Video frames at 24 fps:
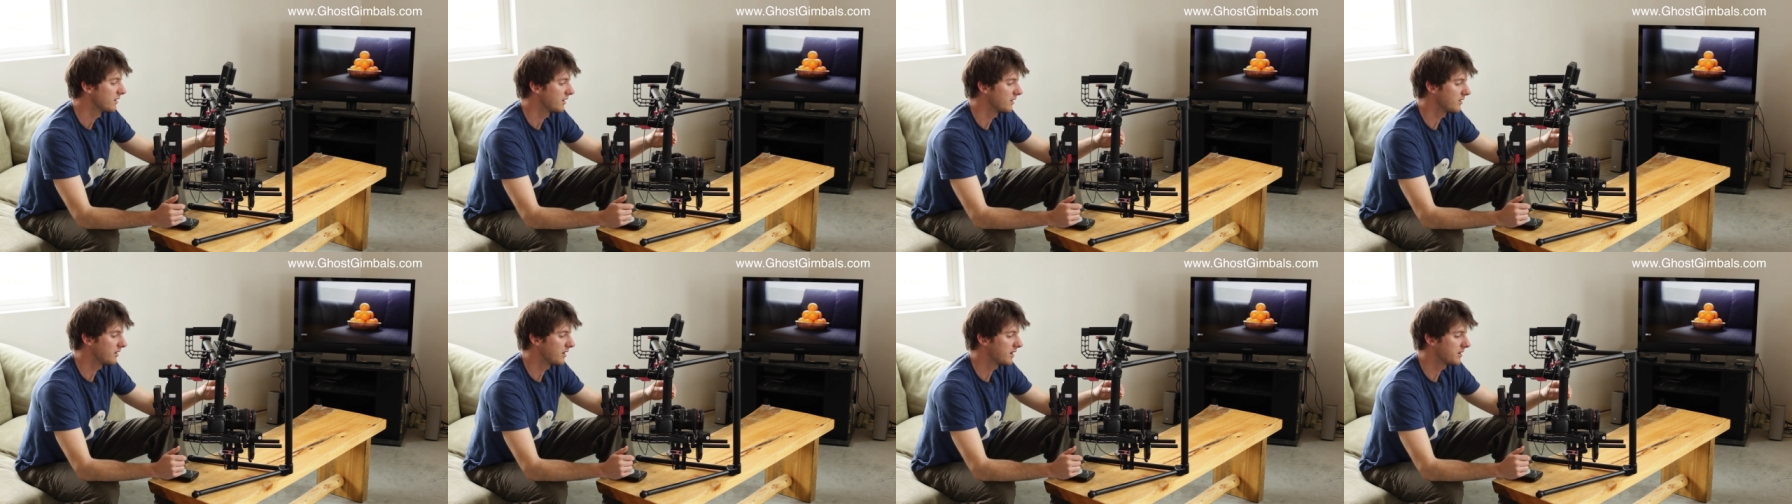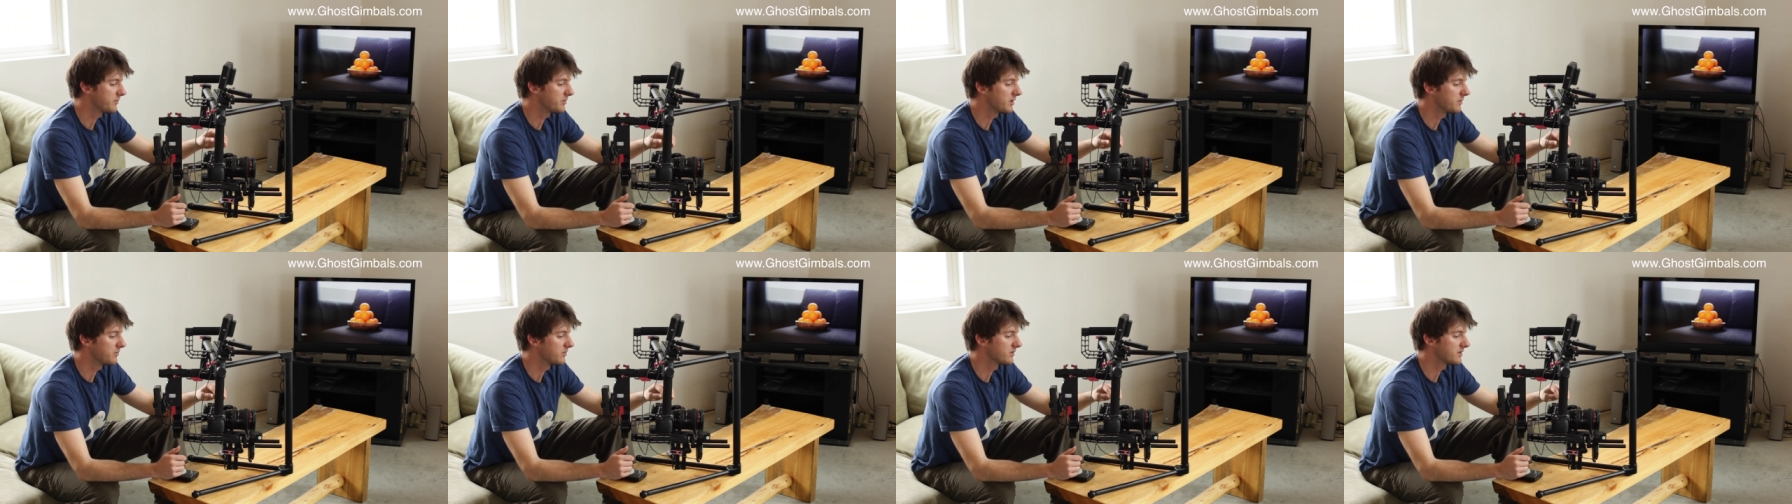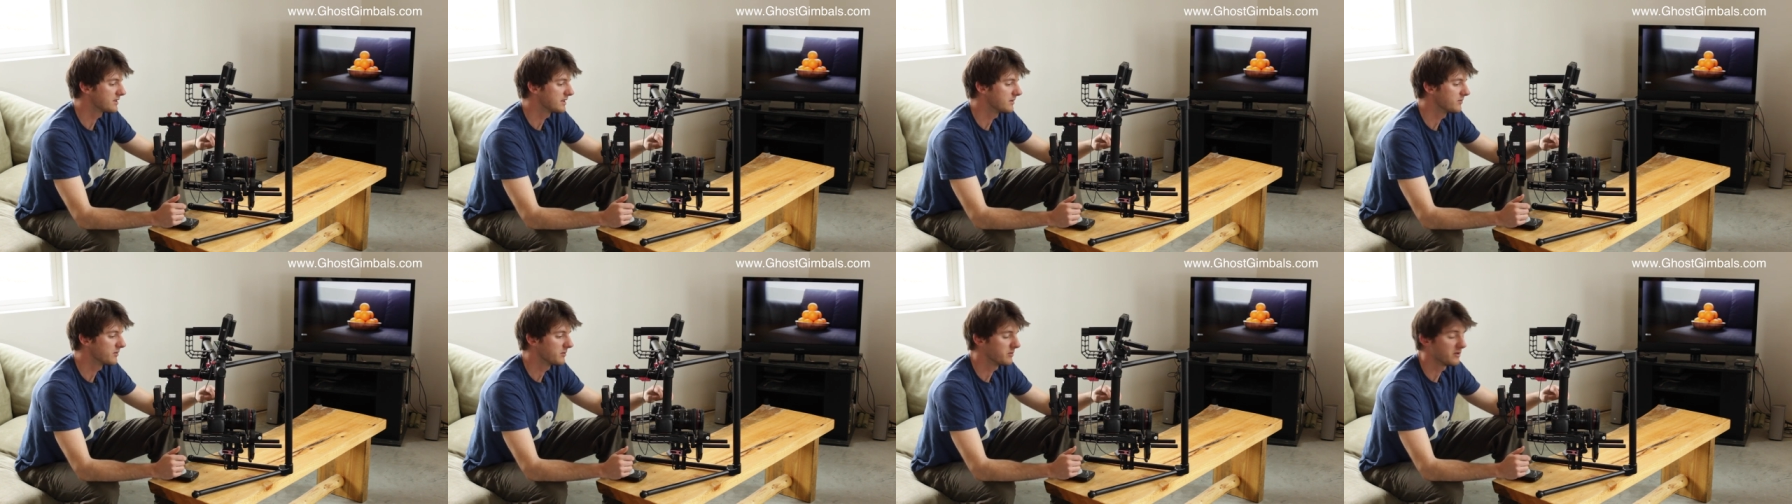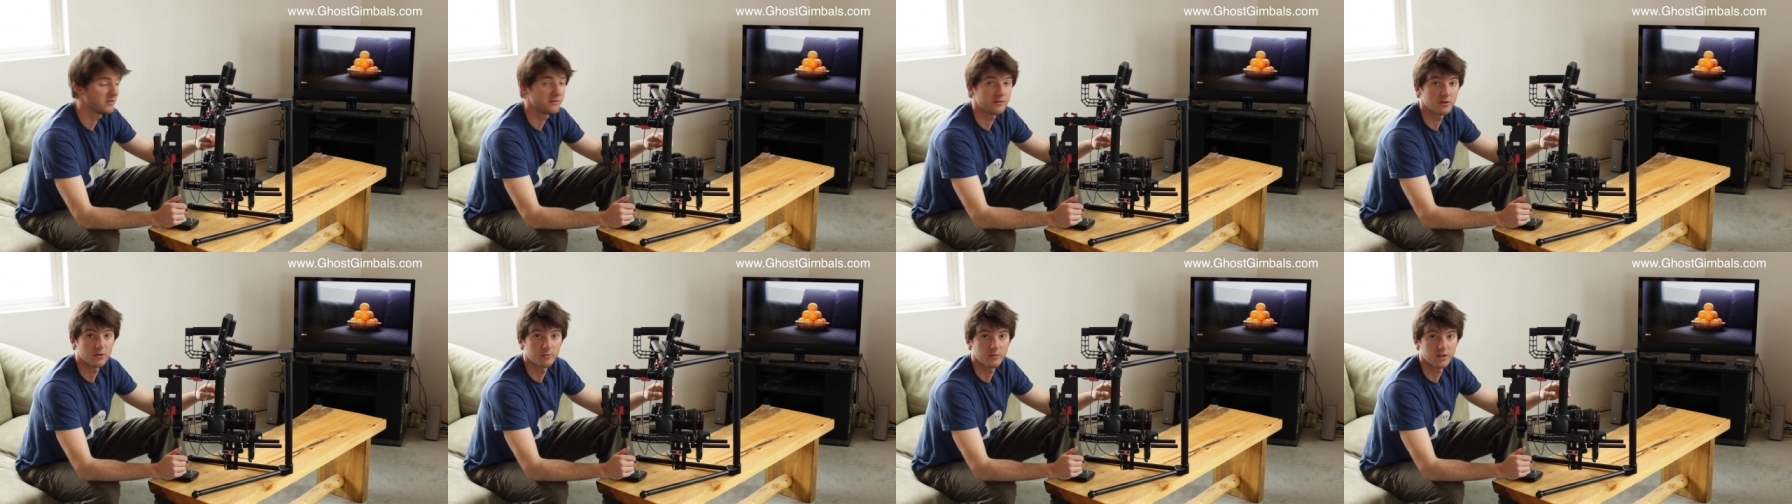a lot of people seem to be
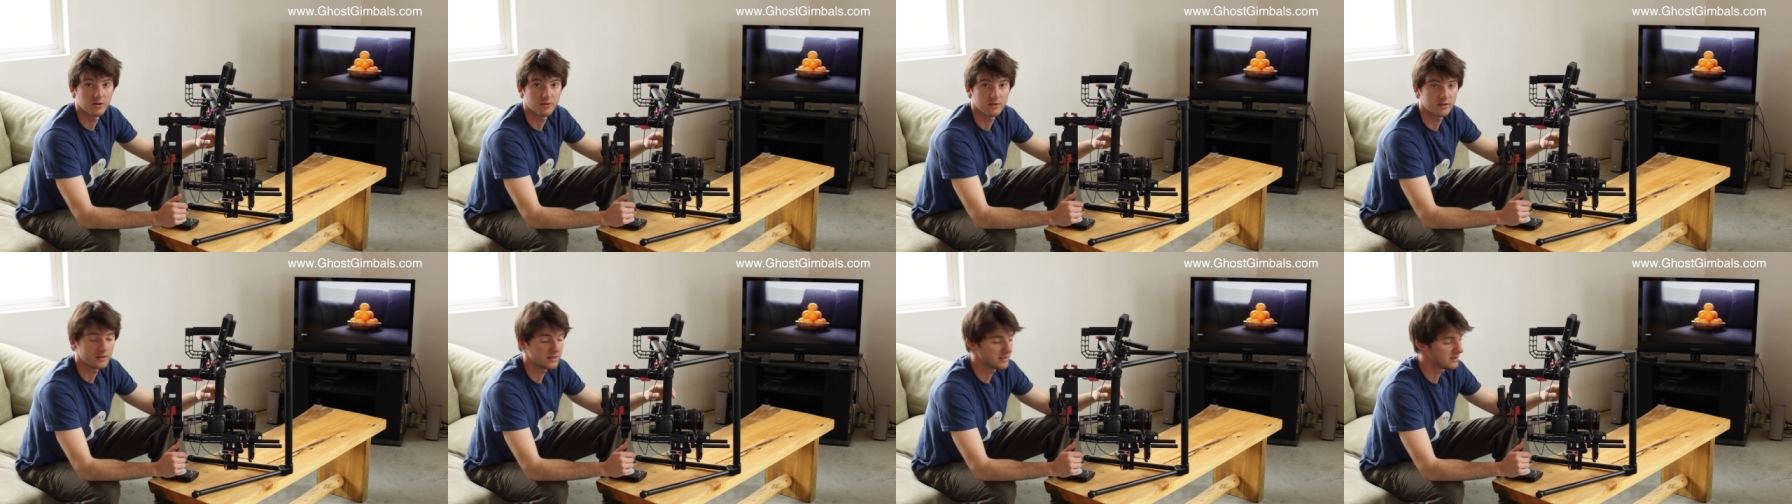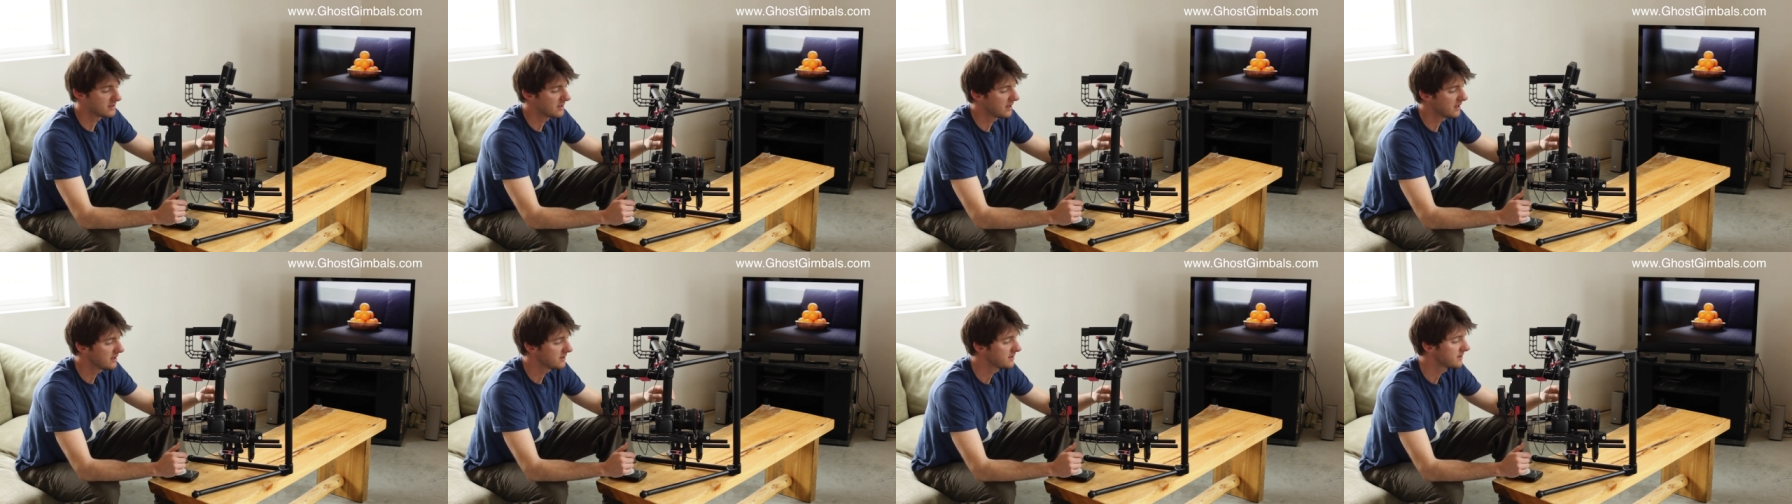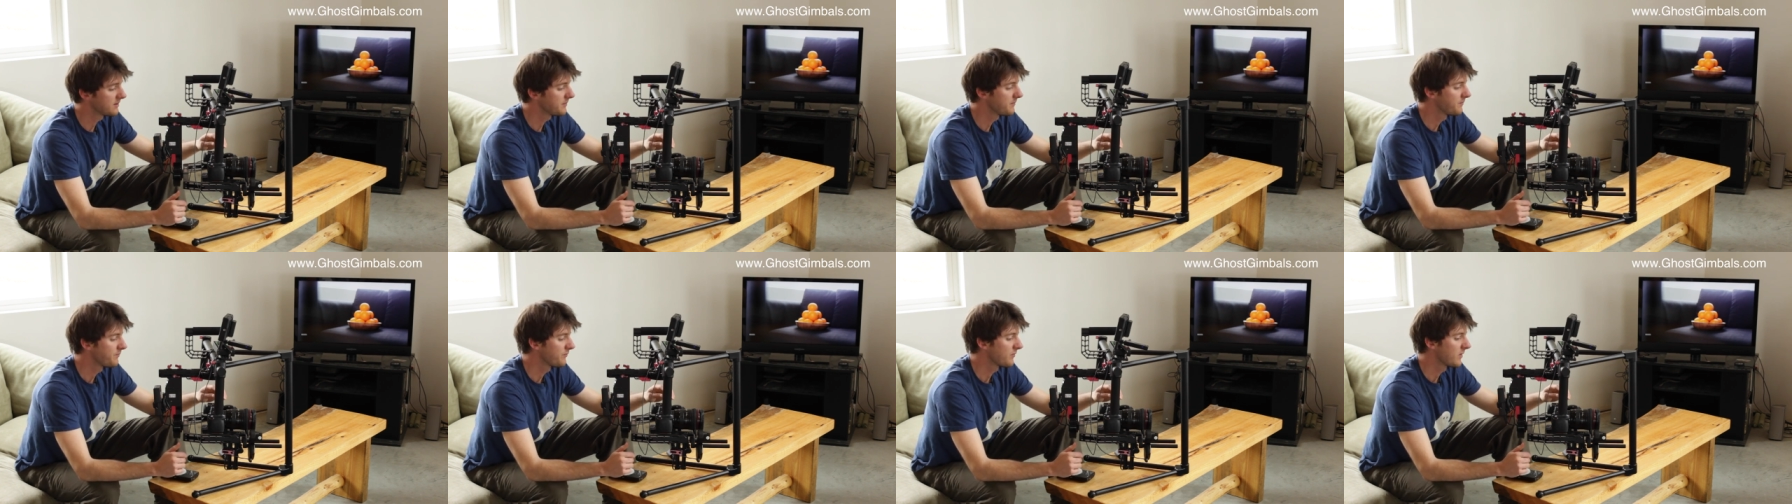filming with these days.